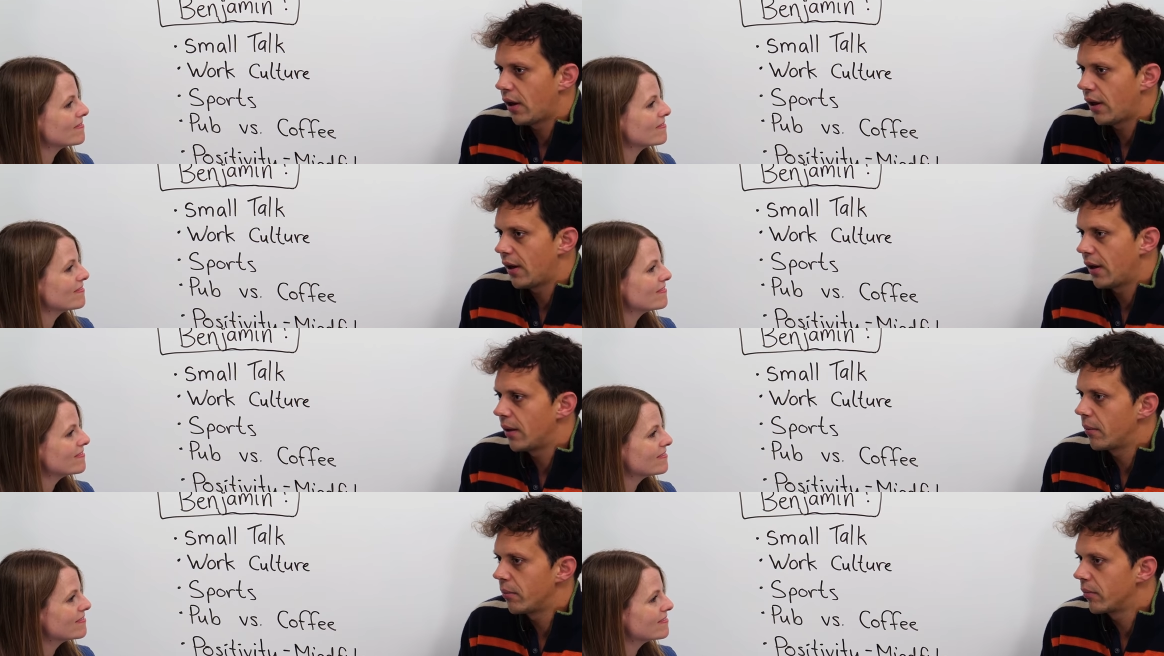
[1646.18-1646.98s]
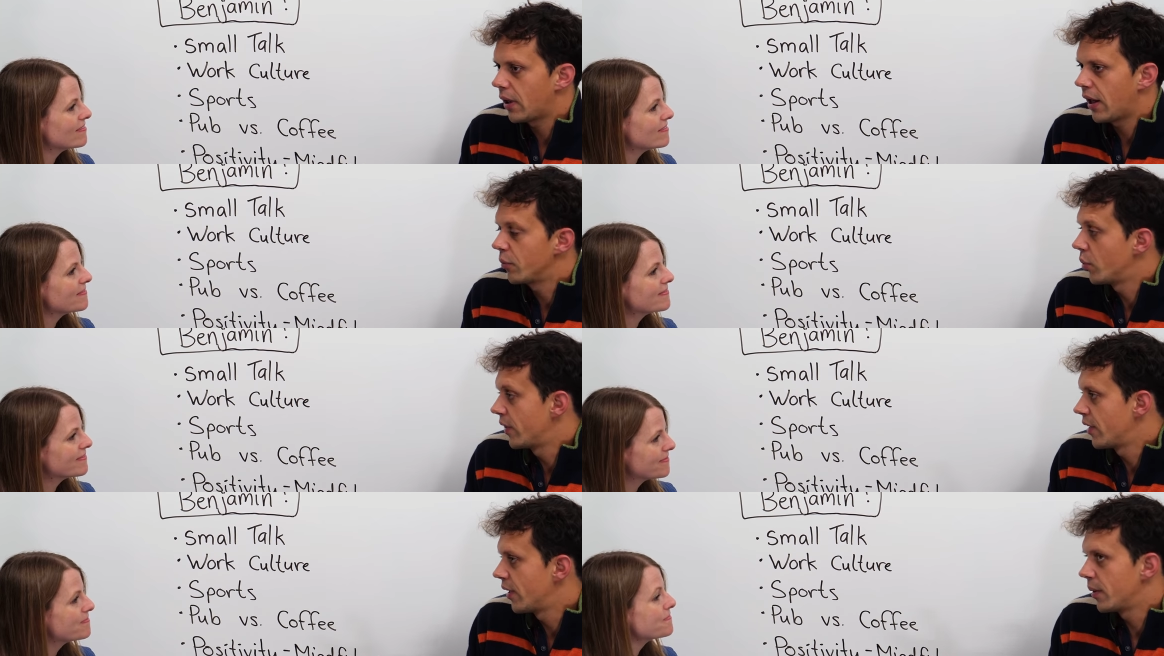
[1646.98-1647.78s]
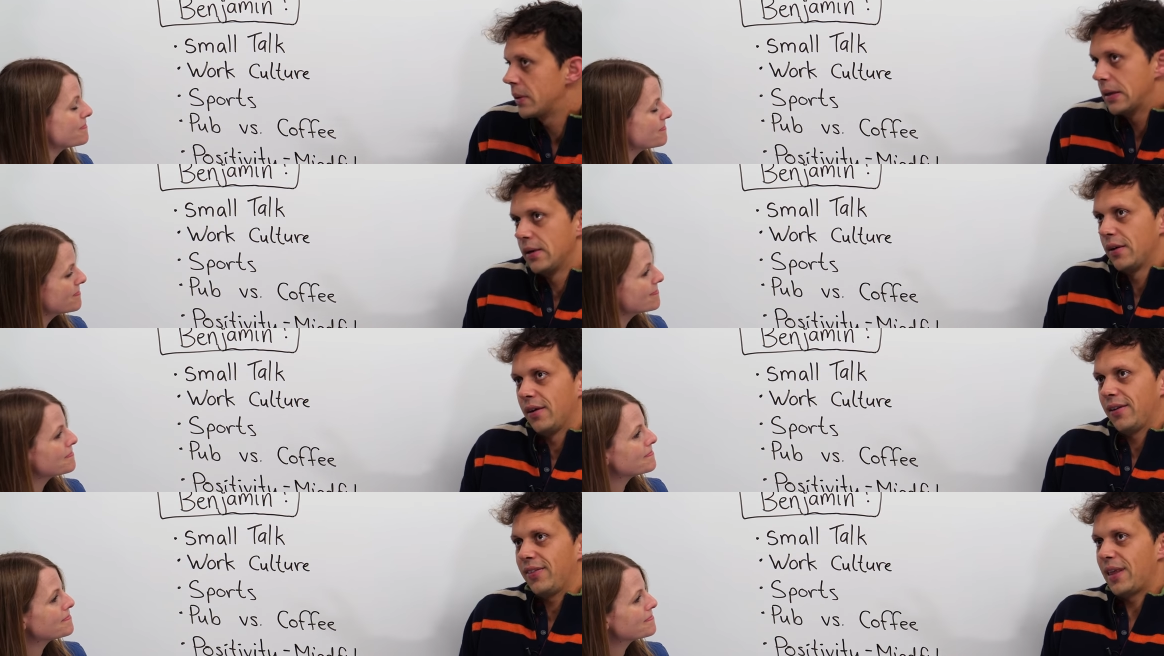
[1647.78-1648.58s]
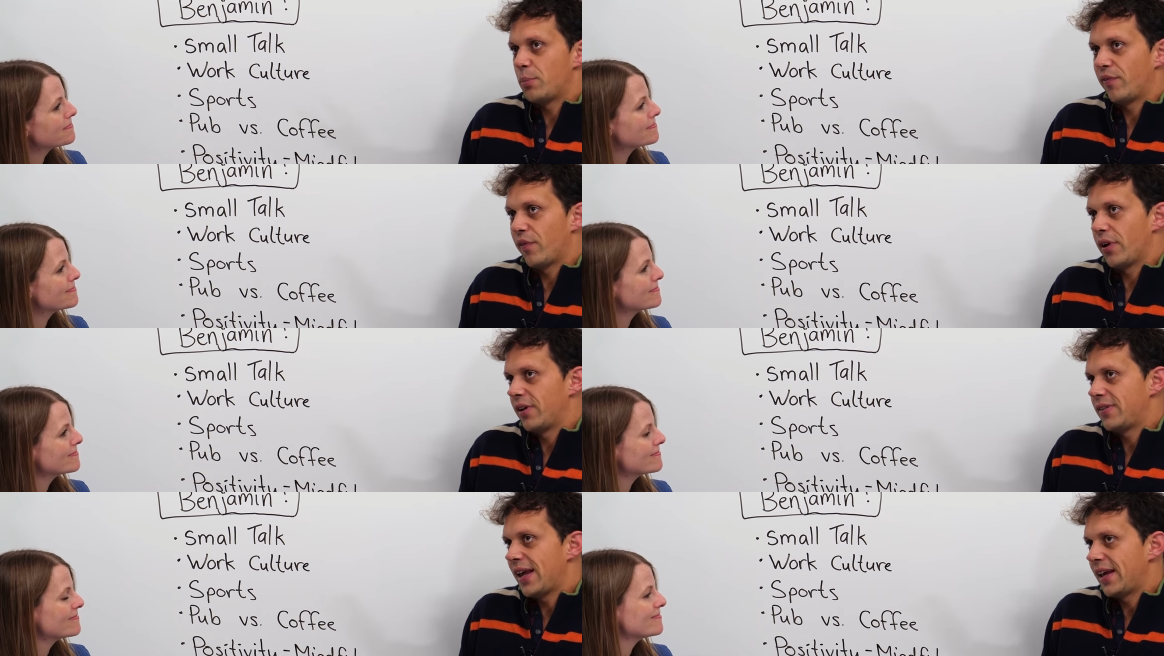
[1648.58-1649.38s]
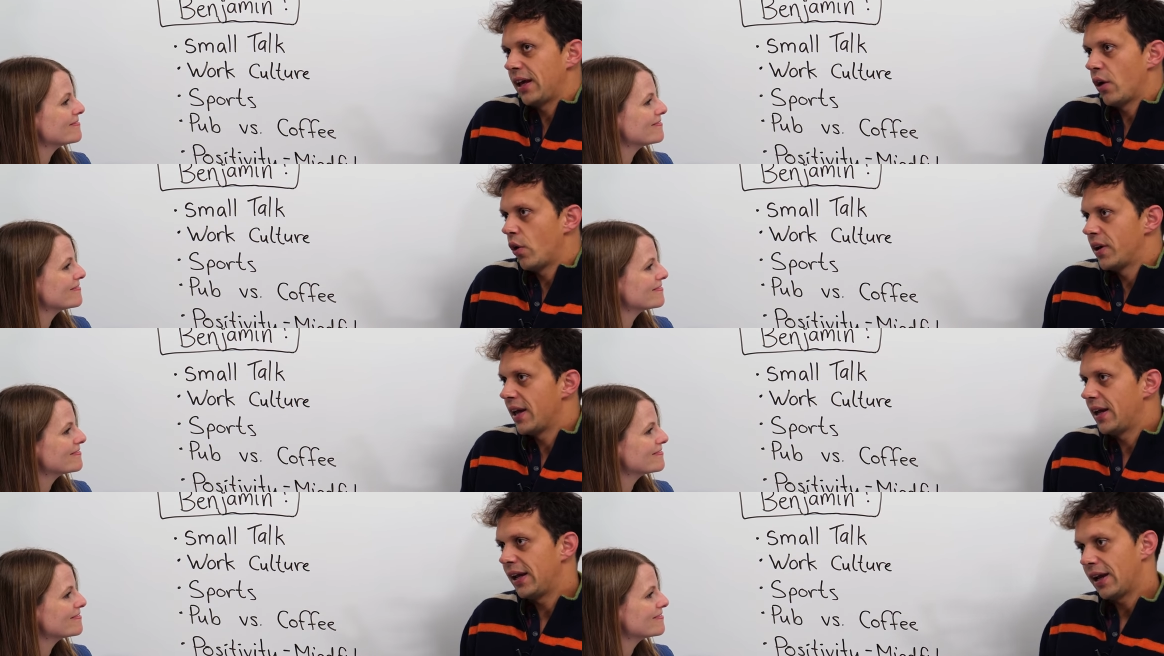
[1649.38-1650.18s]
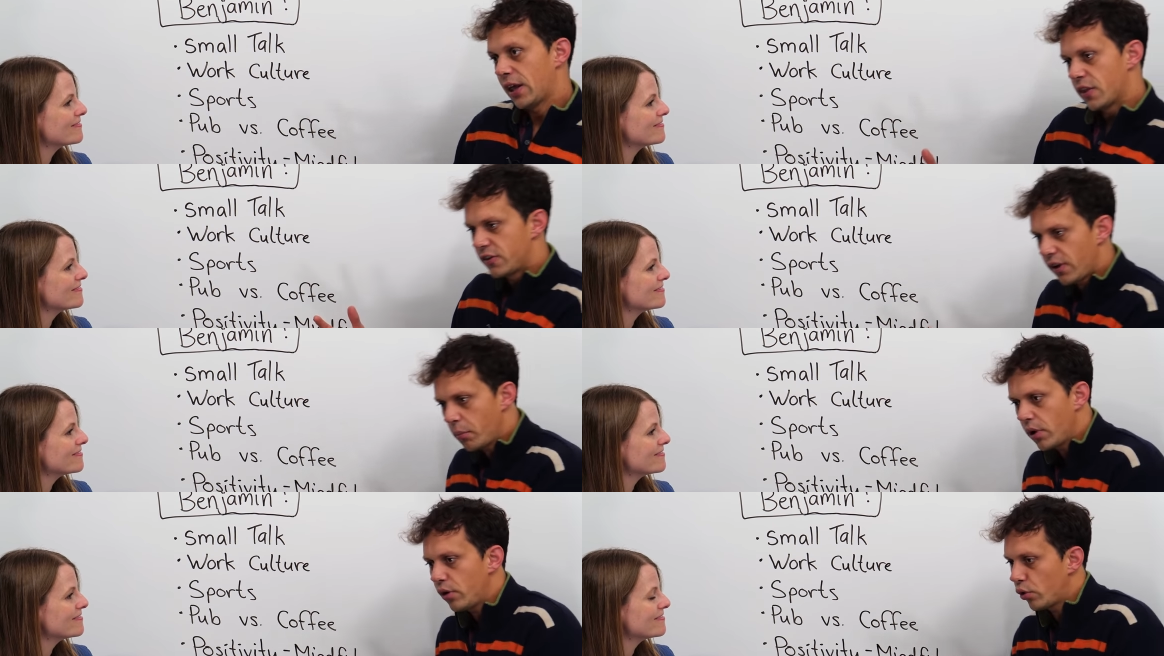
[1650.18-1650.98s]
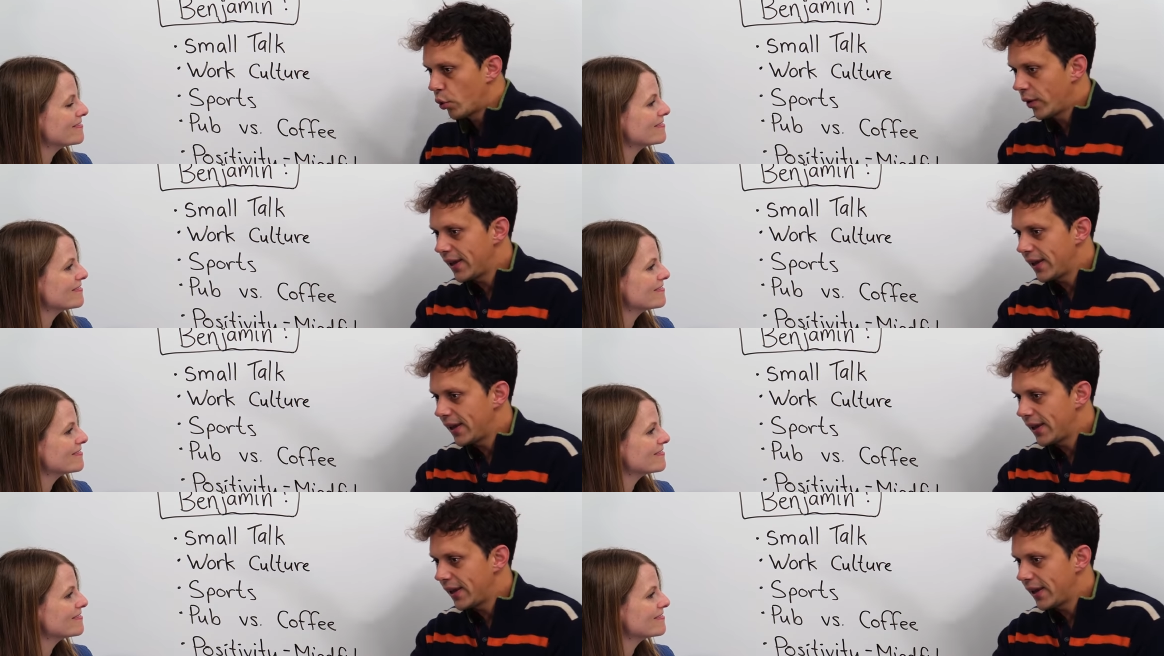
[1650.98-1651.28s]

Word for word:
Speaker 1: um, and whether they prefer taking a holiday in the summer or